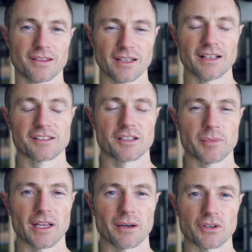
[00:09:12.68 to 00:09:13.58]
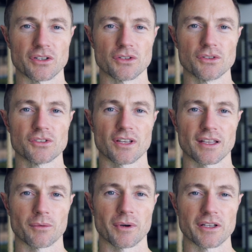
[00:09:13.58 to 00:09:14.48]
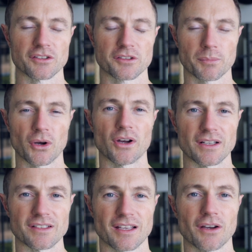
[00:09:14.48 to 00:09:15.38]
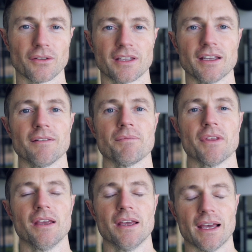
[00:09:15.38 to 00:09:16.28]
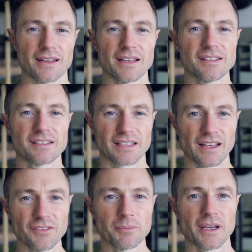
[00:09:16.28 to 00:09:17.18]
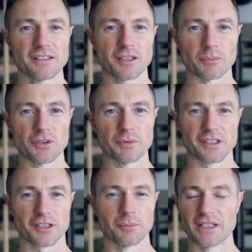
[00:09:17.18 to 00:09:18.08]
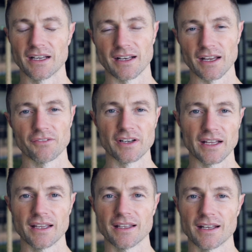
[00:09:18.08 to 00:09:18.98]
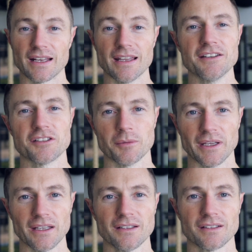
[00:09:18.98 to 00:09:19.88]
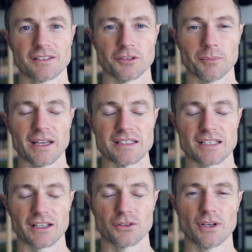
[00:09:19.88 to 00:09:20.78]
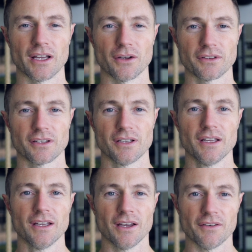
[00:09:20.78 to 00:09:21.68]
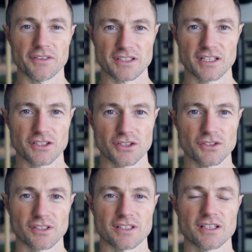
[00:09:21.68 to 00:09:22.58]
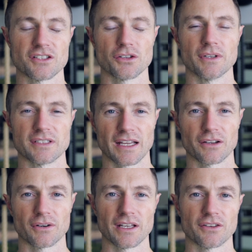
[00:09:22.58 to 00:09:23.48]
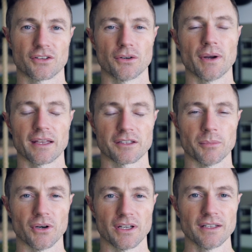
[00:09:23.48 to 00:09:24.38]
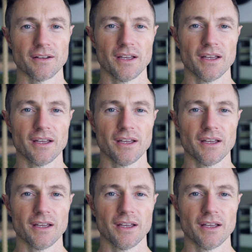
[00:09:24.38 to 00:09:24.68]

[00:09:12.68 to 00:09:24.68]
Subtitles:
things to be able to do, so that way your spine is healthier. Now these 7 basic movements can be done every day, and they need to be to maintain good health of the tissues and tissue integrity throughout the body.